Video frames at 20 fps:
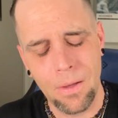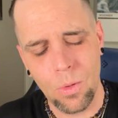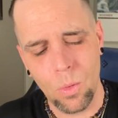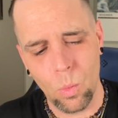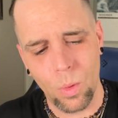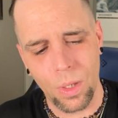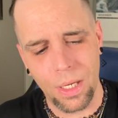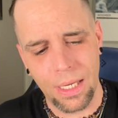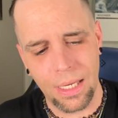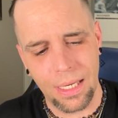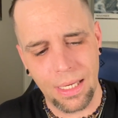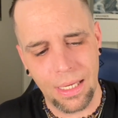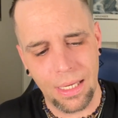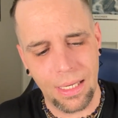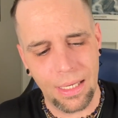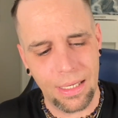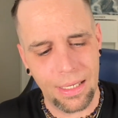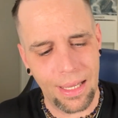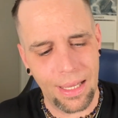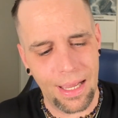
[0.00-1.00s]

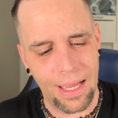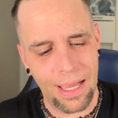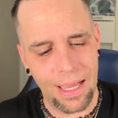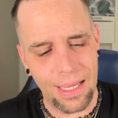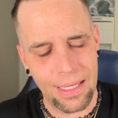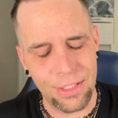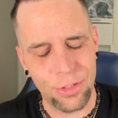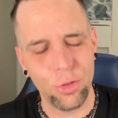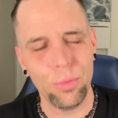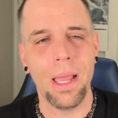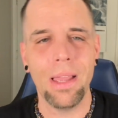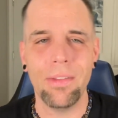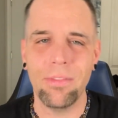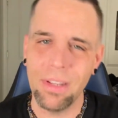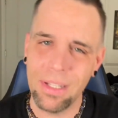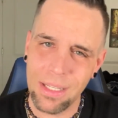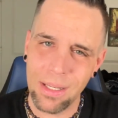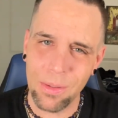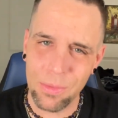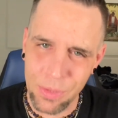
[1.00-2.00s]
when I do my
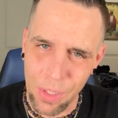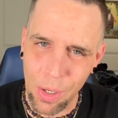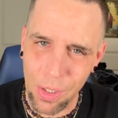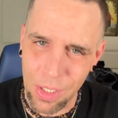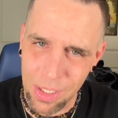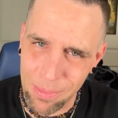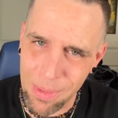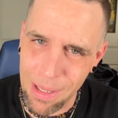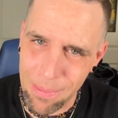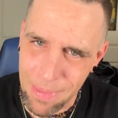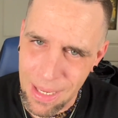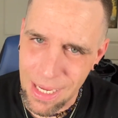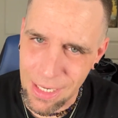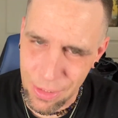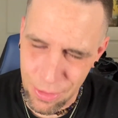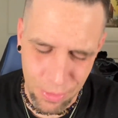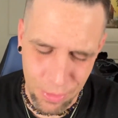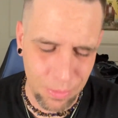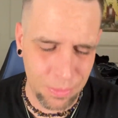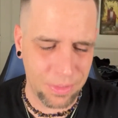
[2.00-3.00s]
video talking about my
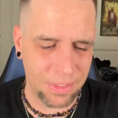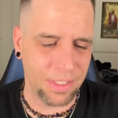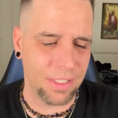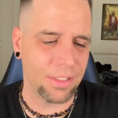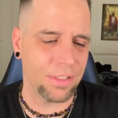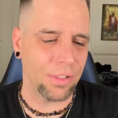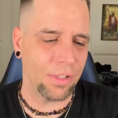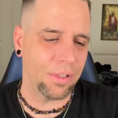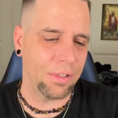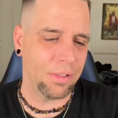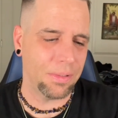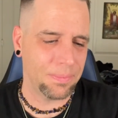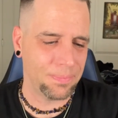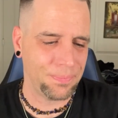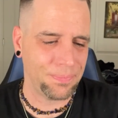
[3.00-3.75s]
acoustic guitar,